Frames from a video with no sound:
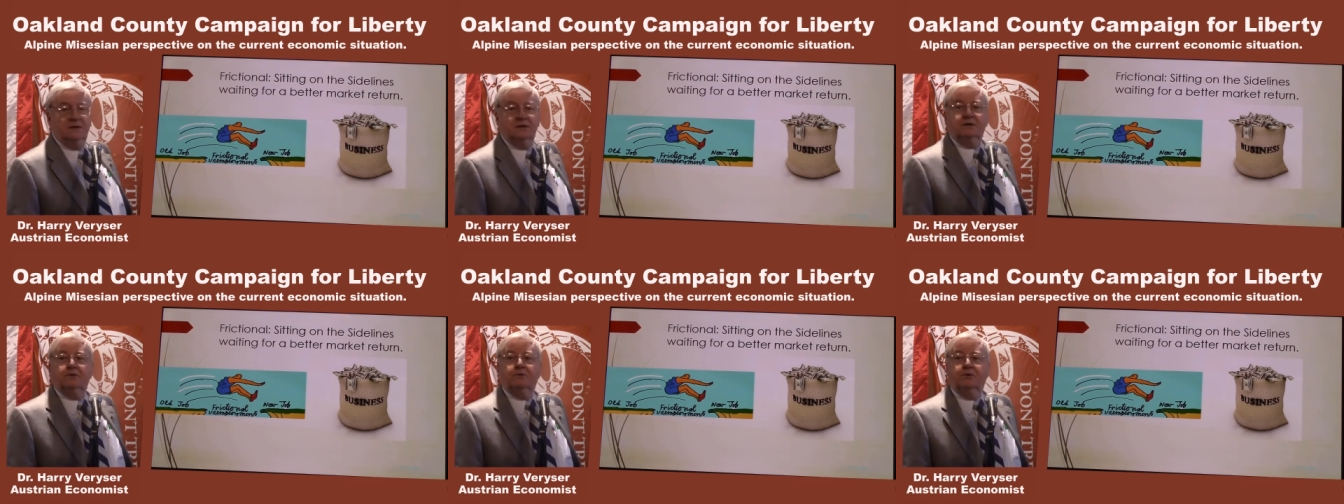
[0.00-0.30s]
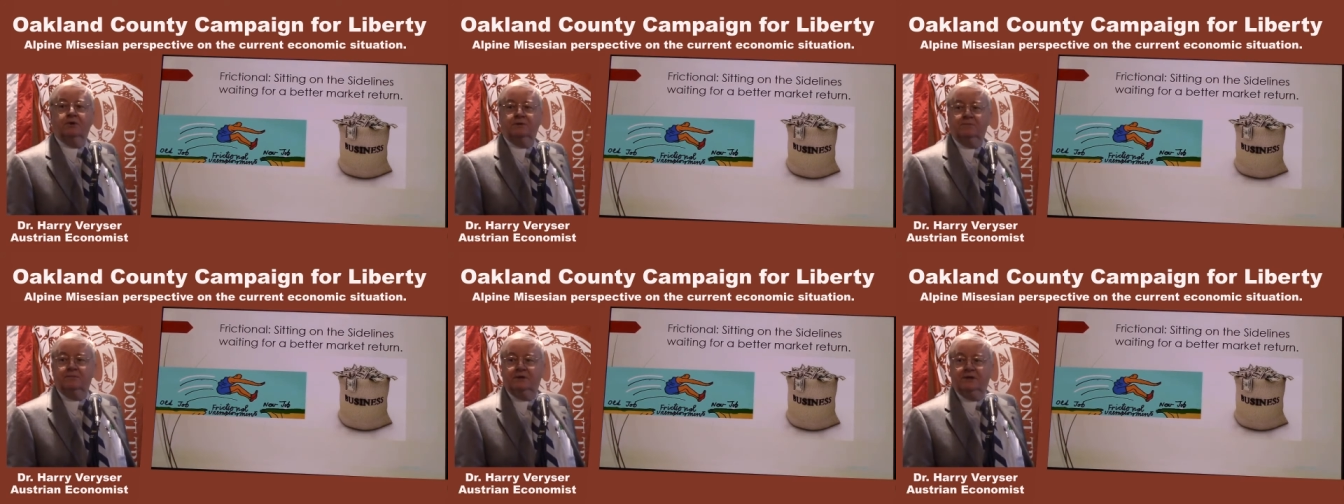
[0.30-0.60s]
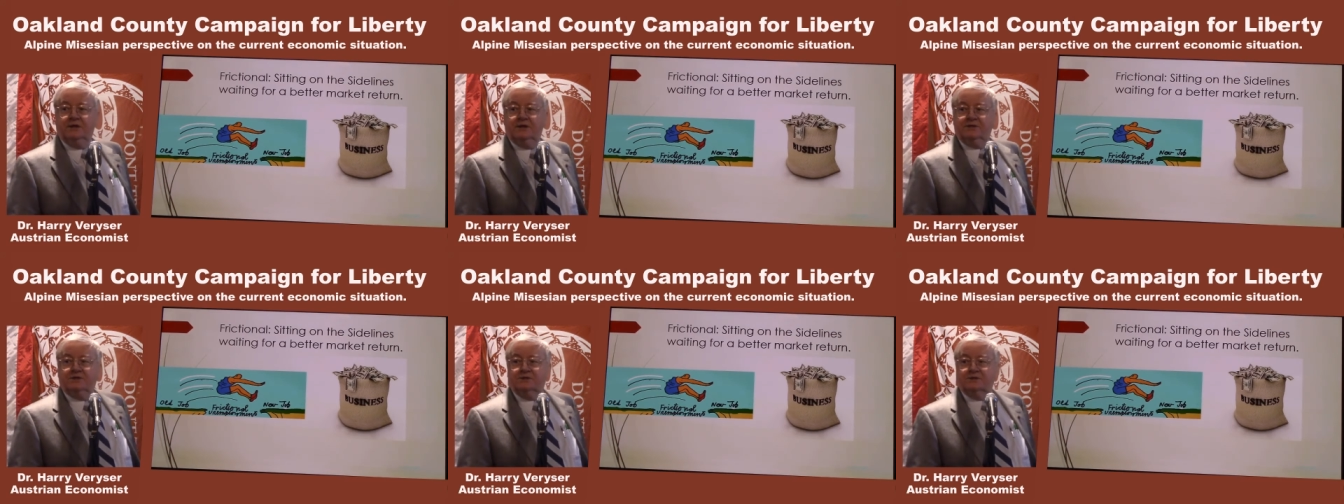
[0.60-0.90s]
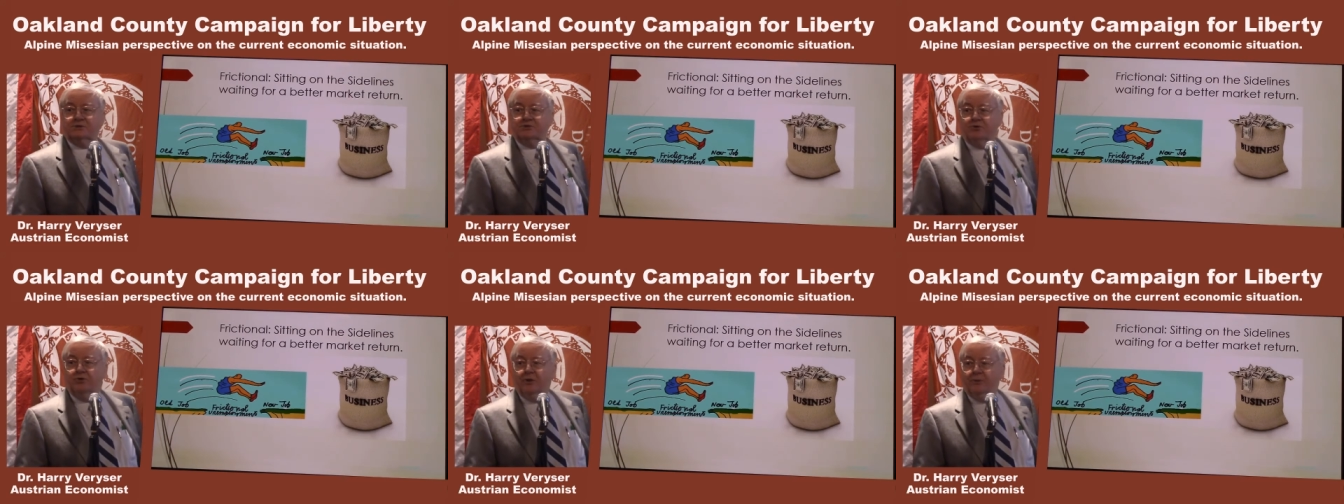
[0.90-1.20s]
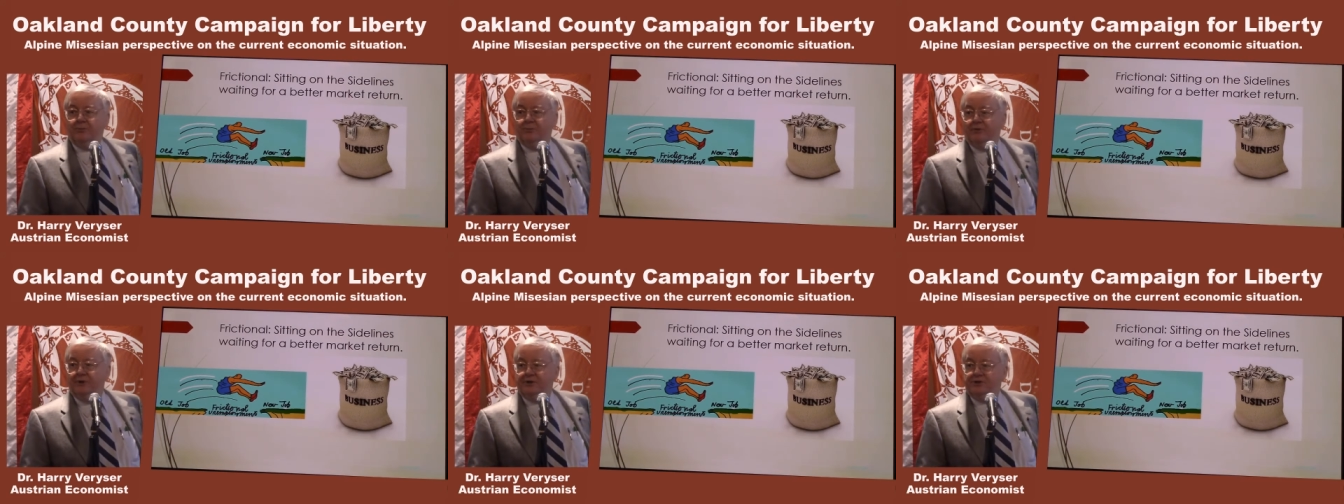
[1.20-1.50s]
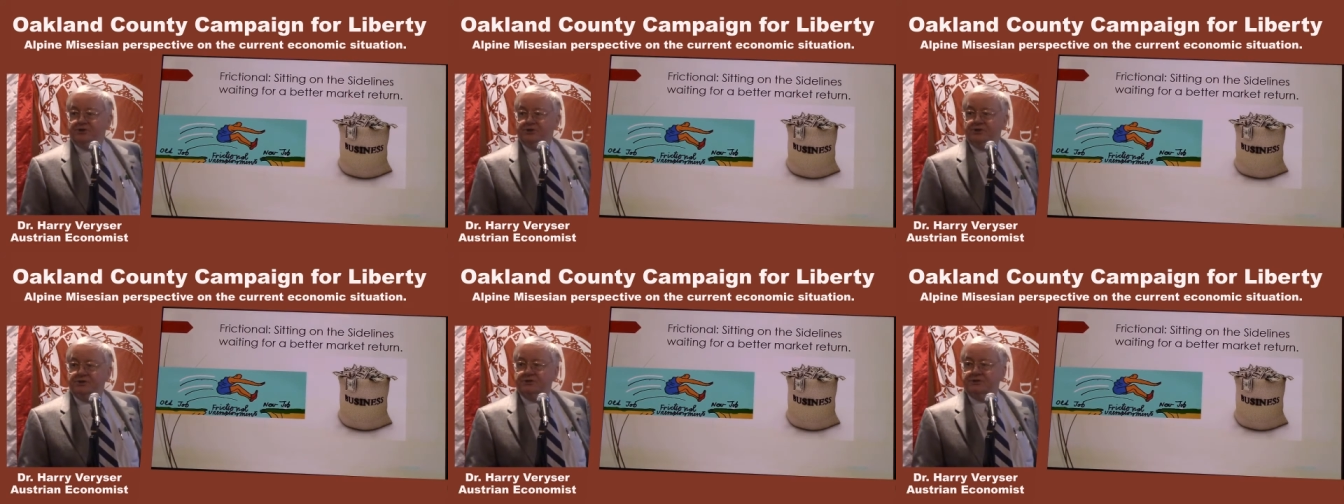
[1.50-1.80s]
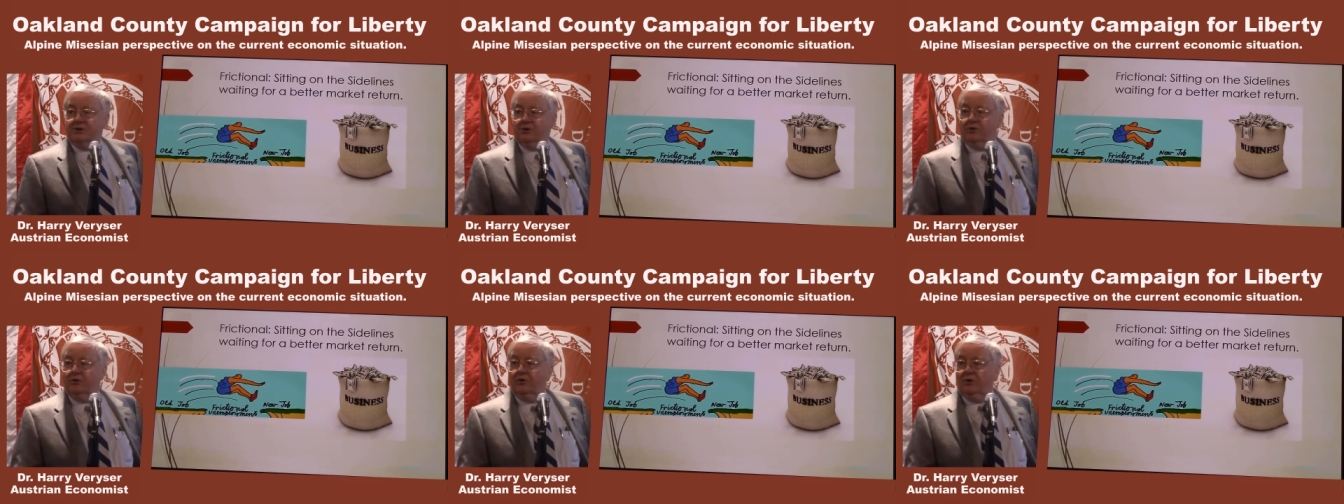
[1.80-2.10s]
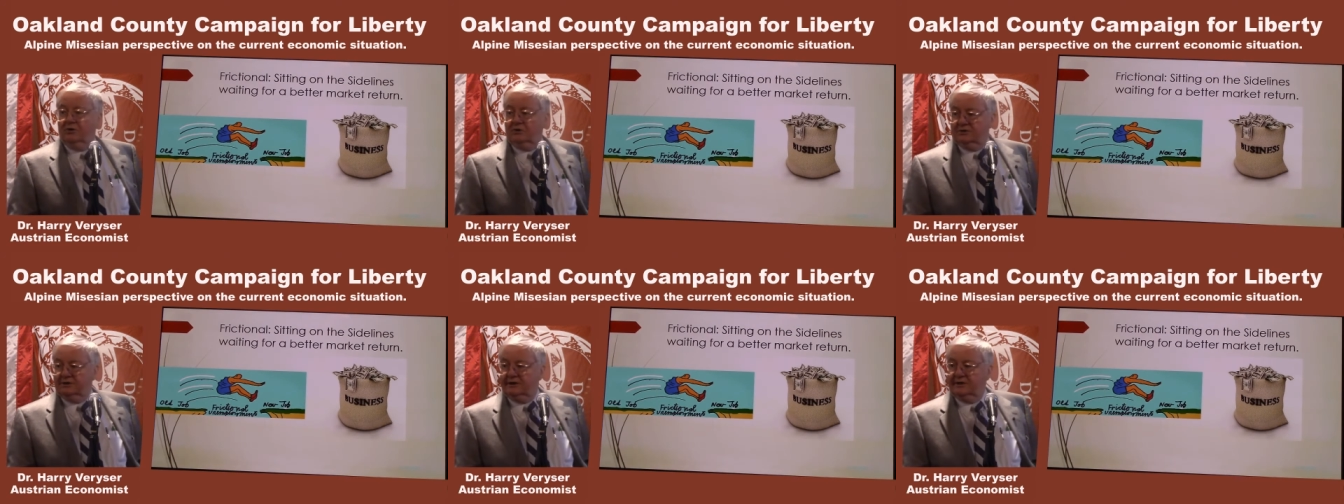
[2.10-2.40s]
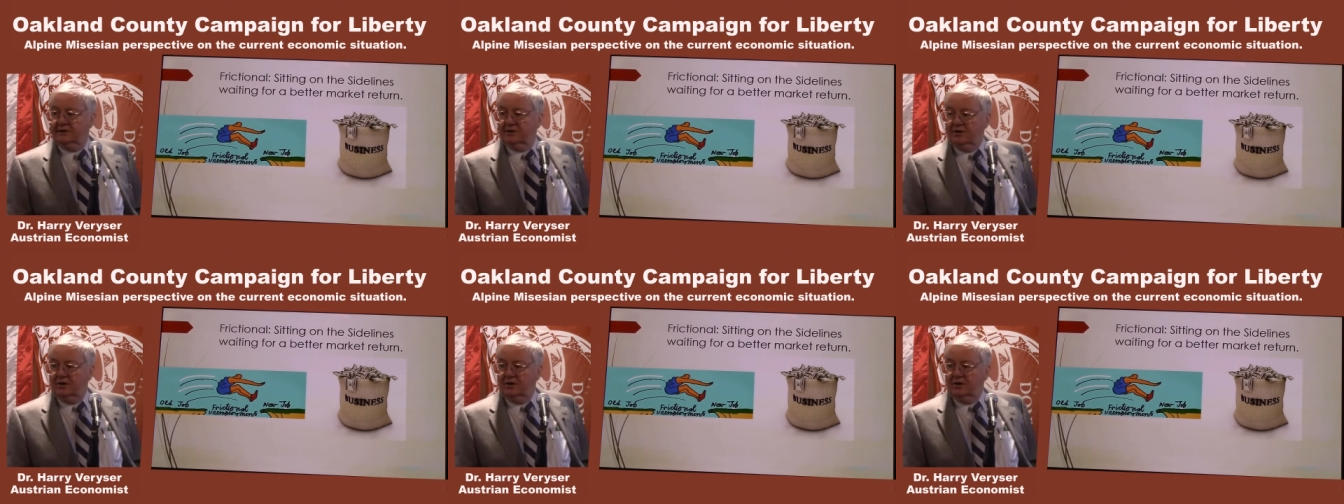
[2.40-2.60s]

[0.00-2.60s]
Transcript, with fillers: What it means is corporations are holding